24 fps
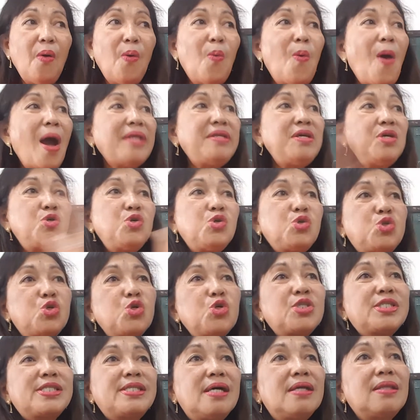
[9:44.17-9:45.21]
why did you
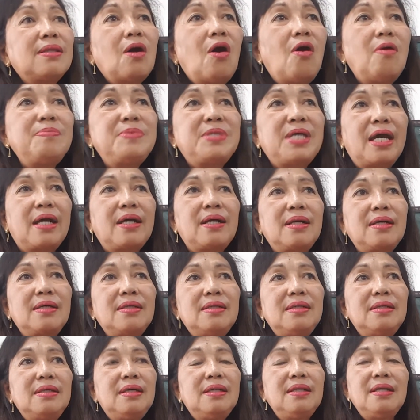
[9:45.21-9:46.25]
choose that object?
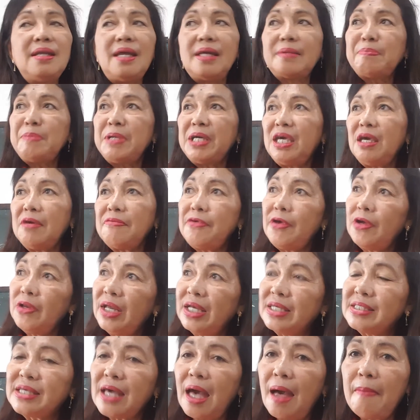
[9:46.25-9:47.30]
Let me give you an
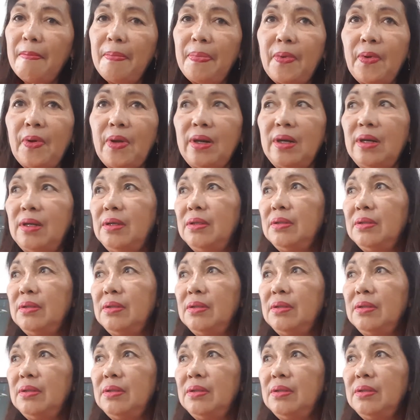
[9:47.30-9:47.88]
example.